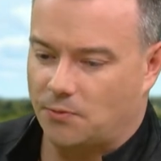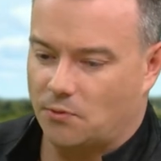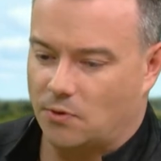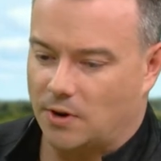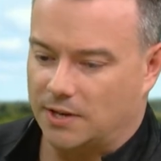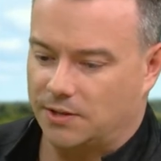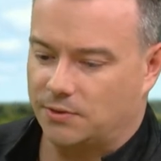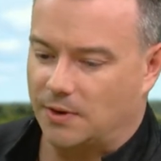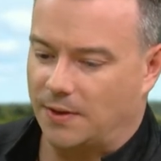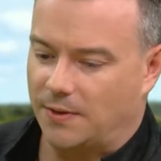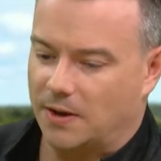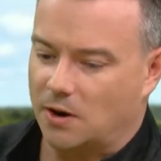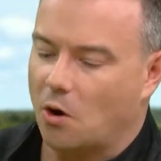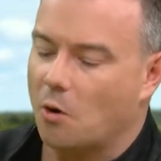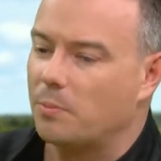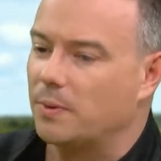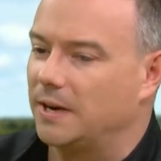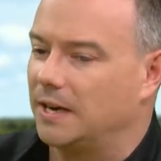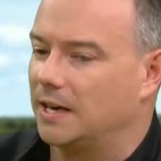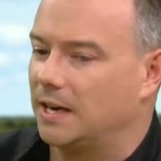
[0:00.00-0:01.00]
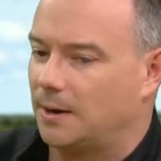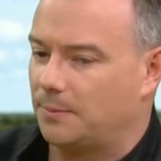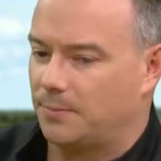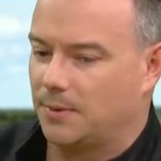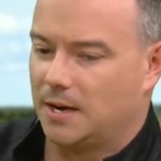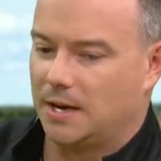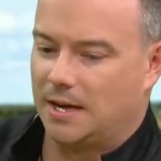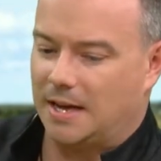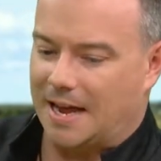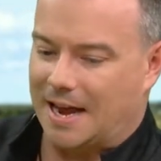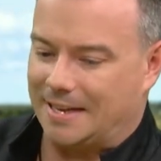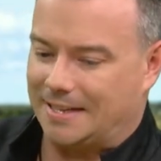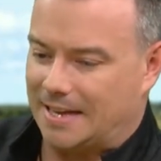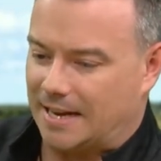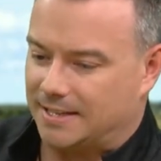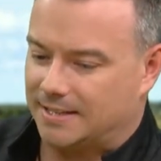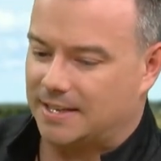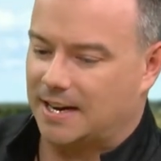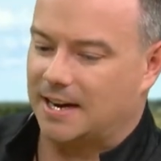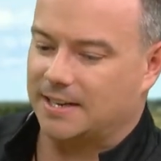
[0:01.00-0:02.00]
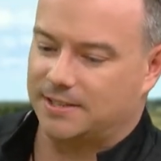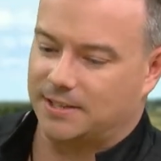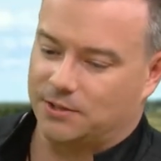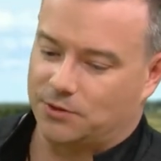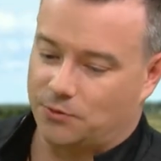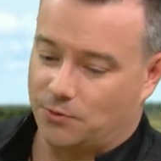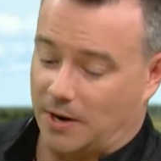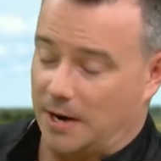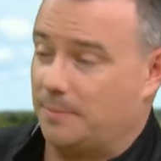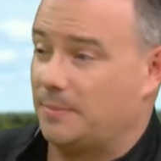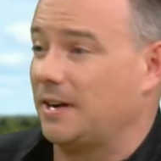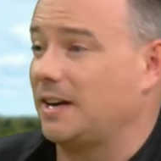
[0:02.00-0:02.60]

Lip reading: for. And so I think opening up at that size is great.